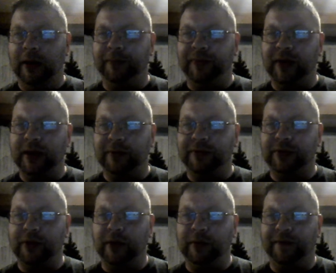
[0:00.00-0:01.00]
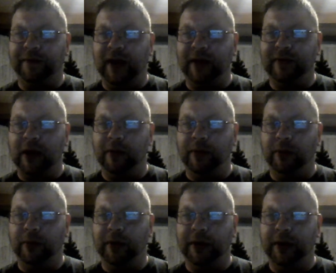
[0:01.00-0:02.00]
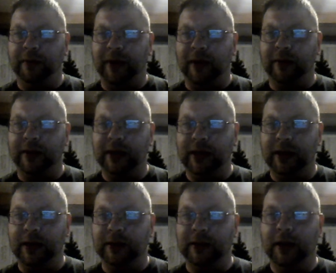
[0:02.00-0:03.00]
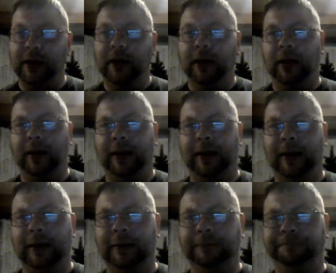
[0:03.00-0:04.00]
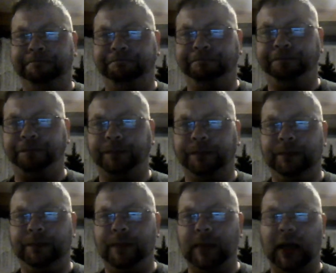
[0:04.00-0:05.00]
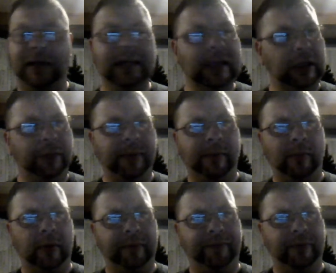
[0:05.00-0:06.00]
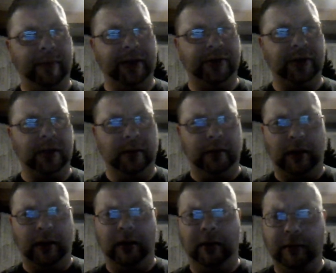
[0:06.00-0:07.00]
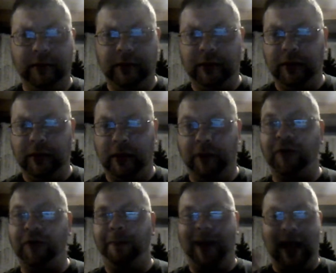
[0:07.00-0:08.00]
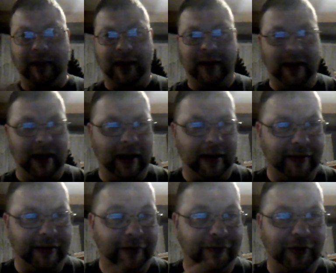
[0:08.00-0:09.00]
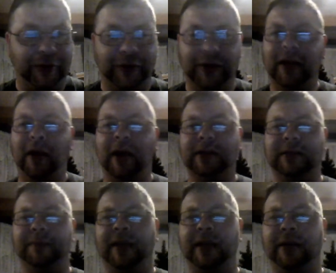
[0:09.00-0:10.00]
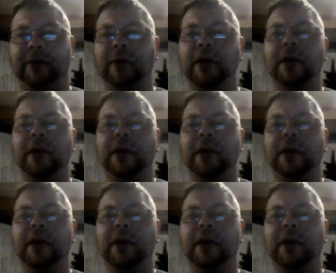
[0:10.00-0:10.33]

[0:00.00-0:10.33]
think of starting with a 5 gallon, but worried about heat. I need a little bit more information. For Pac-Man, they're very good, awesome, thank you.